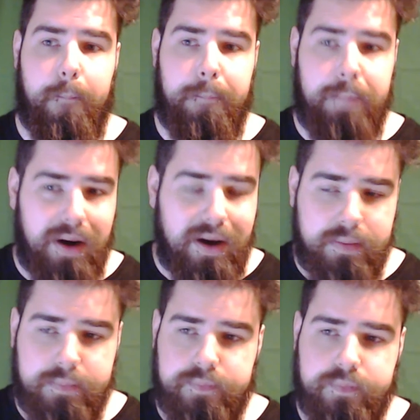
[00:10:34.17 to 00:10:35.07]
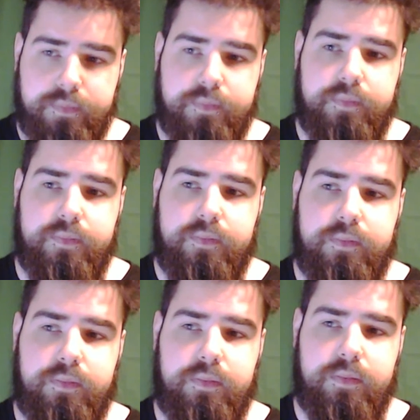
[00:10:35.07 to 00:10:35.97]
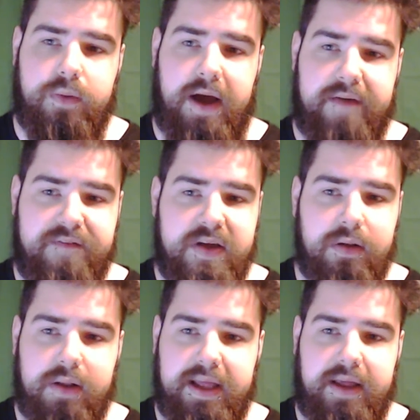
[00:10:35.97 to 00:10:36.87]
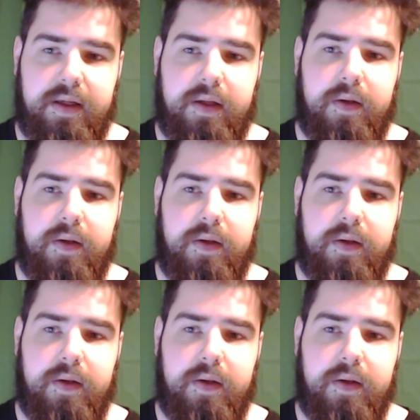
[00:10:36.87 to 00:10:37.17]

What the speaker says: But I feel like